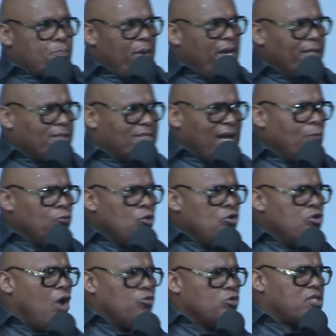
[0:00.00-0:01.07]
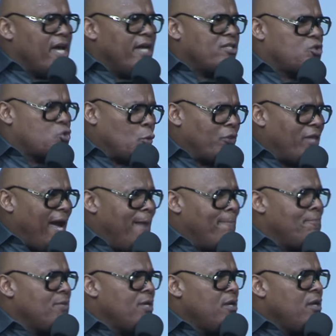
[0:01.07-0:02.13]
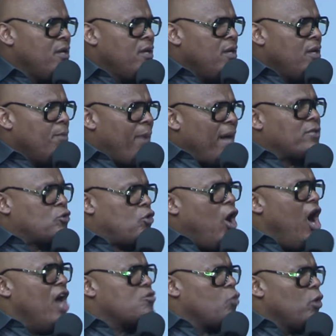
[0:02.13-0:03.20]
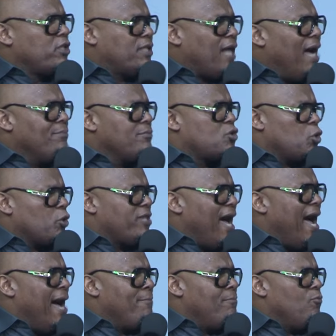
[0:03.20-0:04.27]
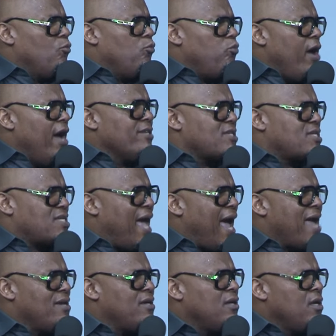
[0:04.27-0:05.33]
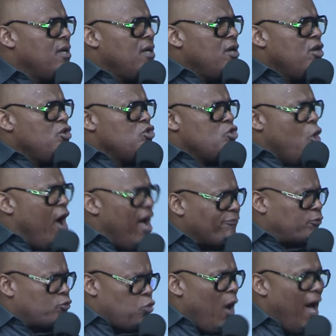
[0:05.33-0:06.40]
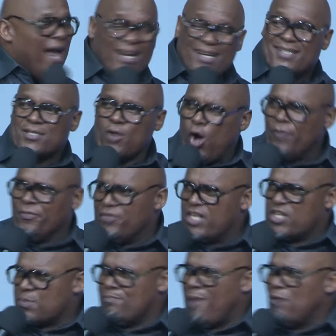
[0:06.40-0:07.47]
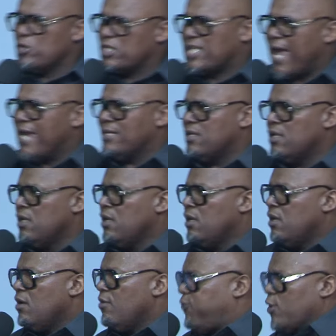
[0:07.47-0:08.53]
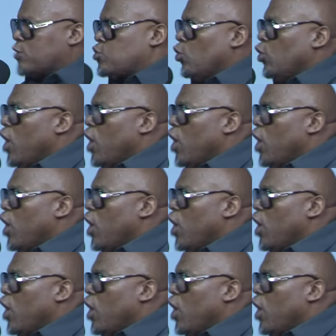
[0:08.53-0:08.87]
being downloaded to them. But God would come to them and say, You have dwelt on this mountain for too